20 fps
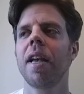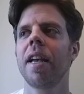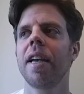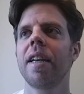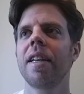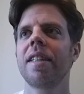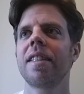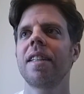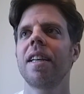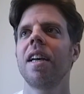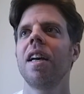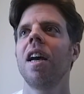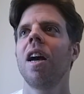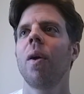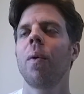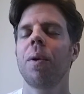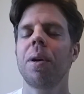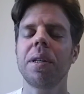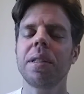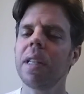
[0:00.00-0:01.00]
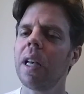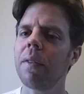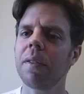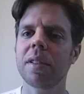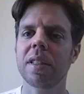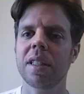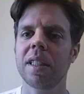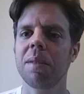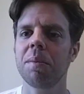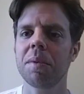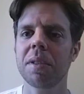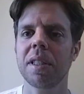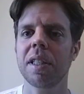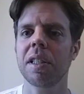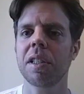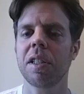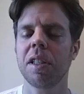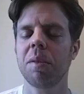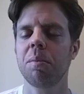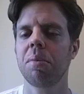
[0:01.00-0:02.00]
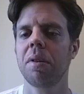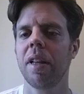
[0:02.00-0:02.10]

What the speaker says: And when your self-esteem is in a good